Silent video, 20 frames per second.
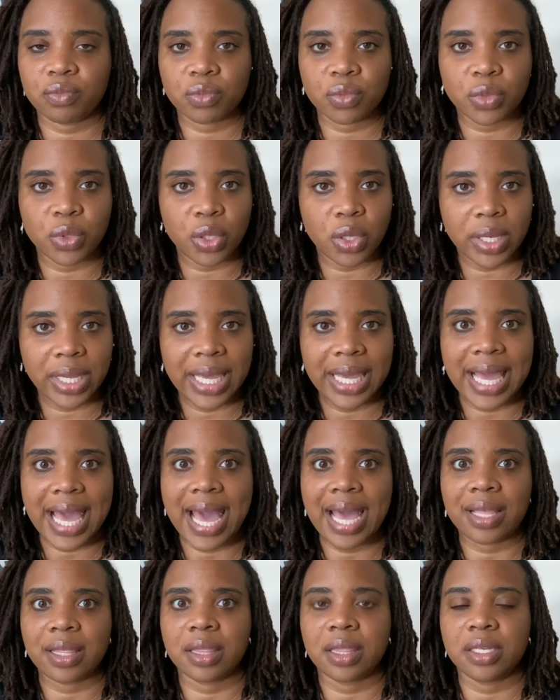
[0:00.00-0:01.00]
looking
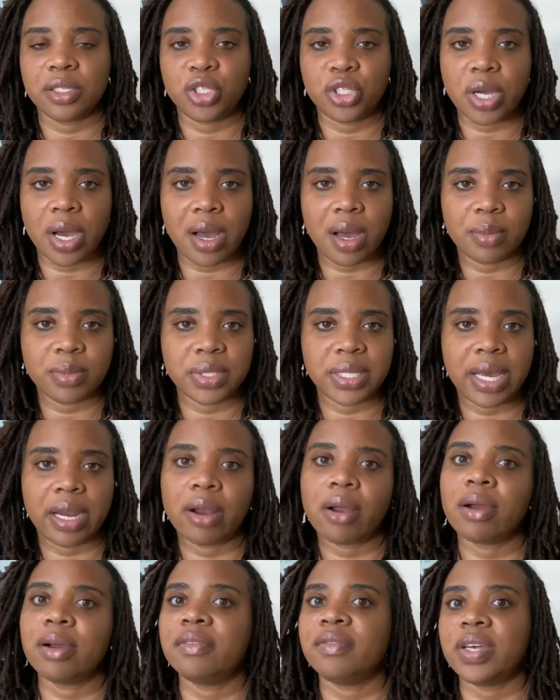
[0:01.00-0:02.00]
at the jobs that
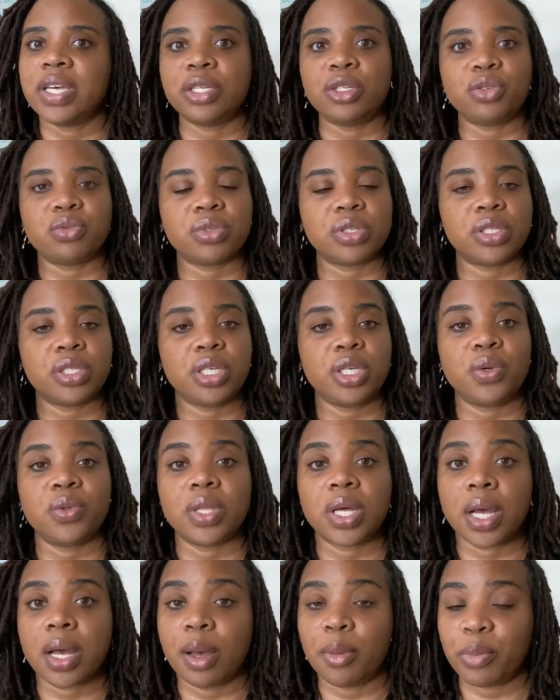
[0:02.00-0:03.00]
are of interest to you, the
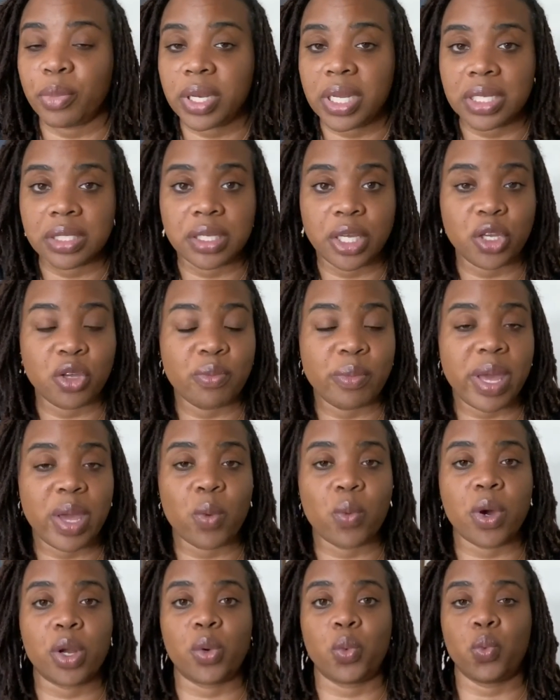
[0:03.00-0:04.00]
companies that you may
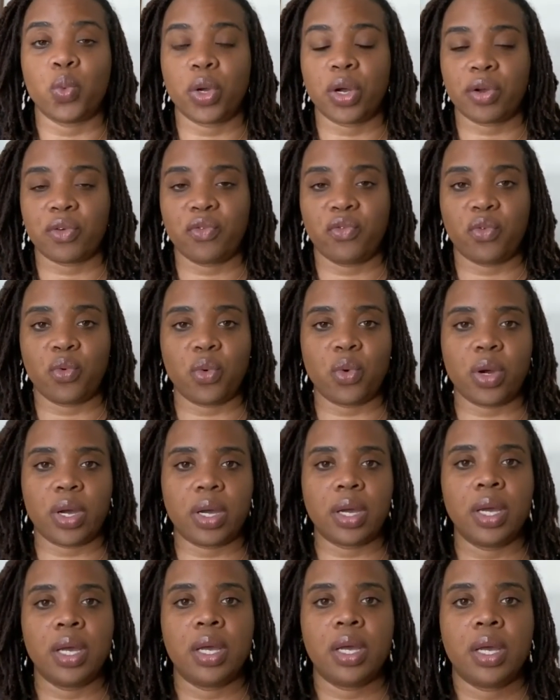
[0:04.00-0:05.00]
want to work for.
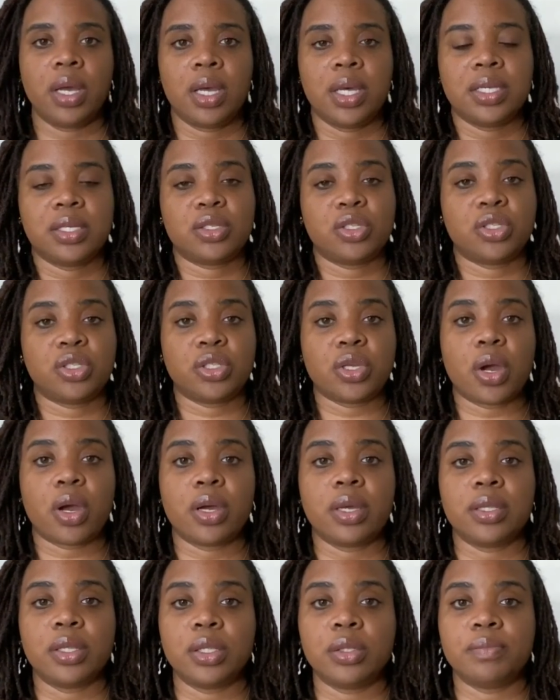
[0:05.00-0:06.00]

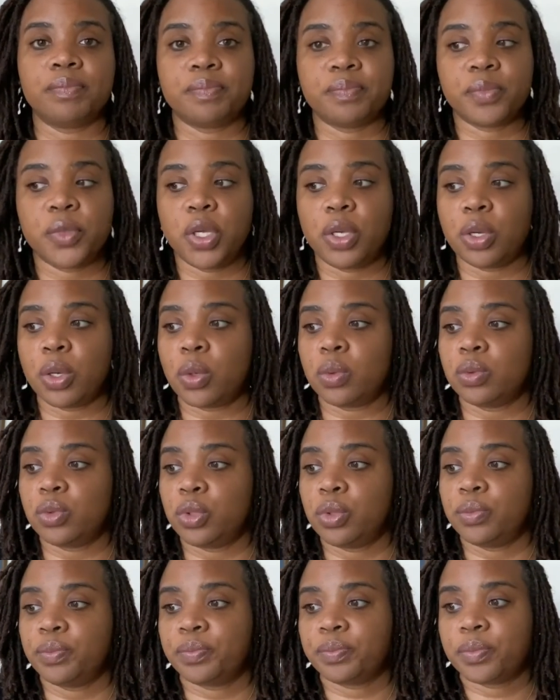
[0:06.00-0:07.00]
Start,
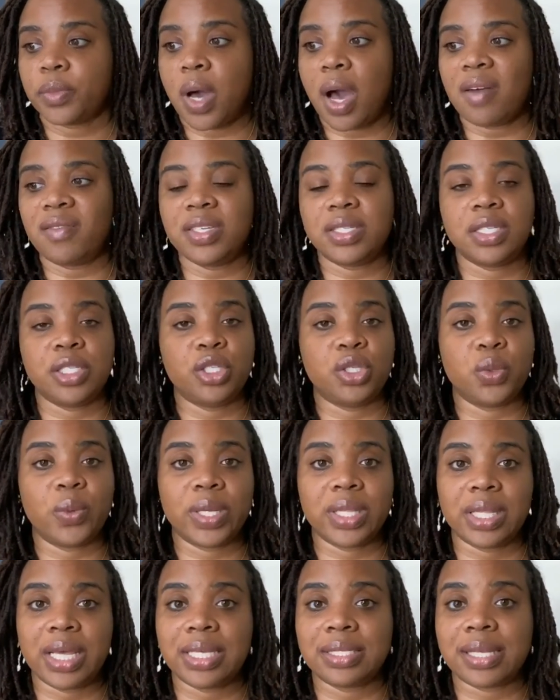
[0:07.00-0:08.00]
obviously doing
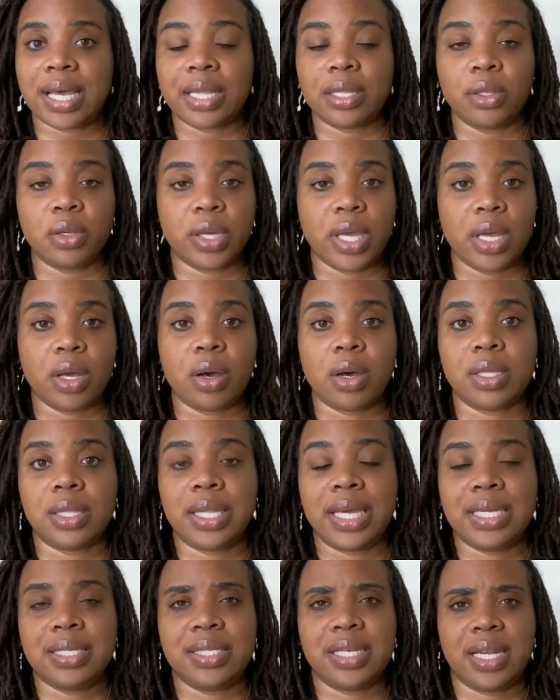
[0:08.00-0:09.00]
things like looking on
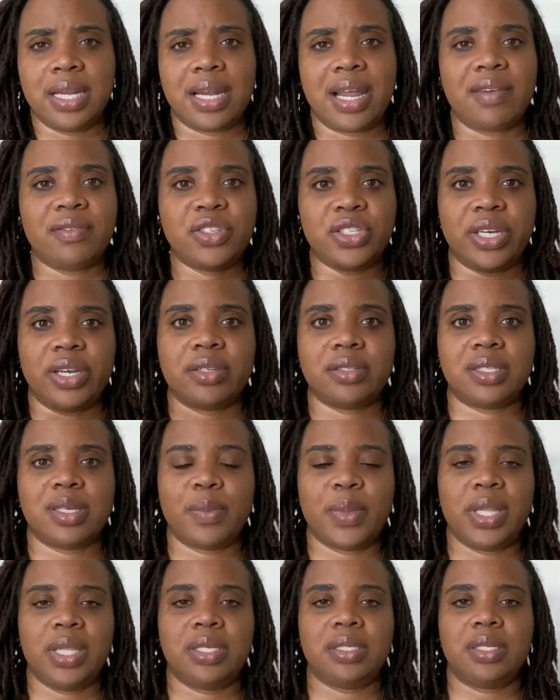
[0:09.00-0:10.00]
LinkedIn. And I've shared some
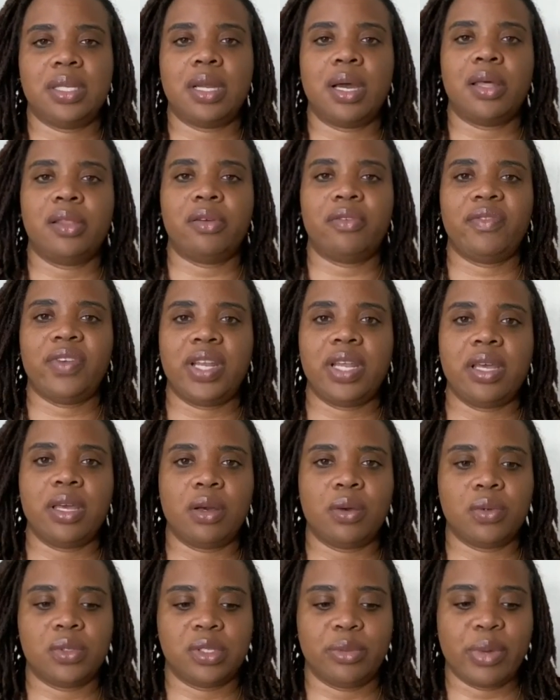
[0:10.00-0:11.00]
of this in other
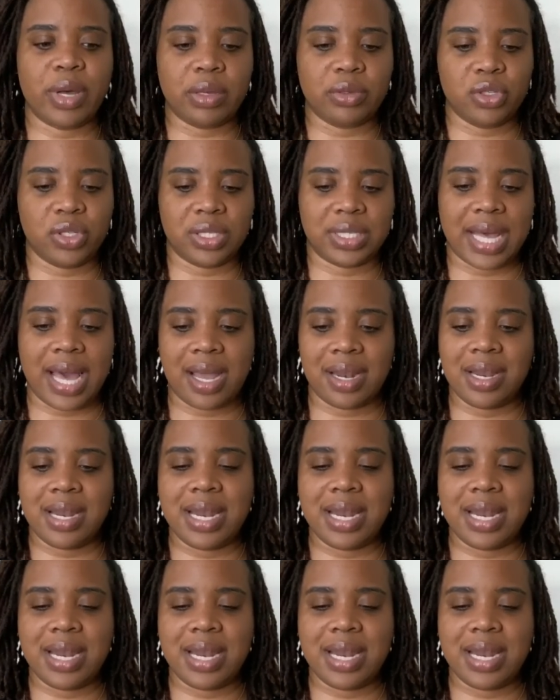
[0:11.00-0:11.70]
videos about just how to